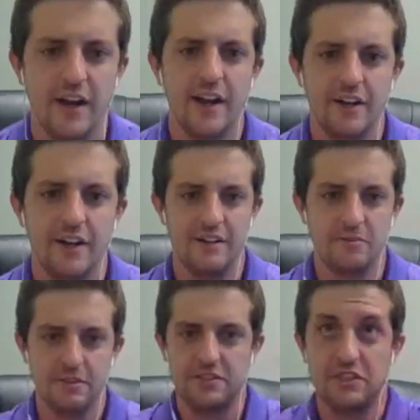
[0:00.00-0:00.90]
could kind
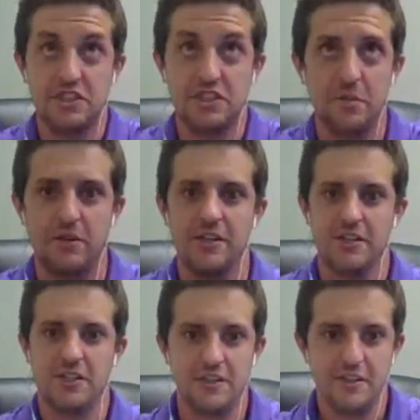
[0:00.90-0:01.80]
of, it wasn't just
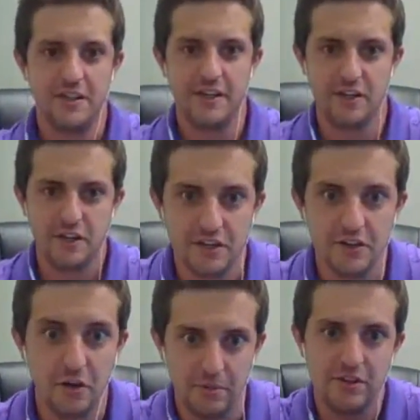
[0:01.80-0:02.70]
gibberish. You couldn't
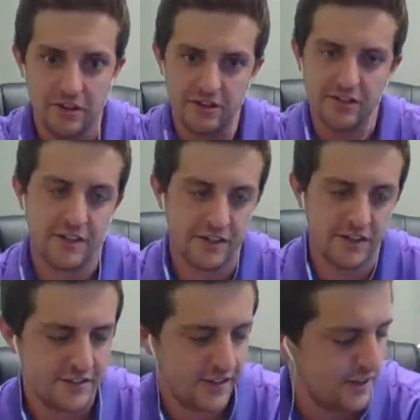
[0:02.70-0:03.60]
do it, but you could
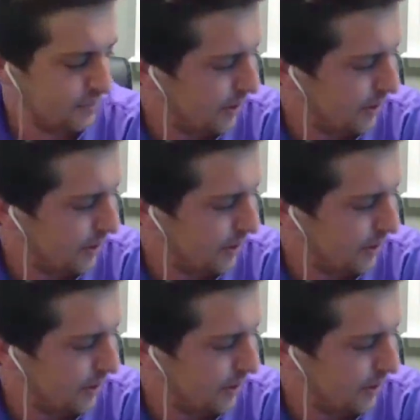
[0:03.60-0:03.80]
understand it.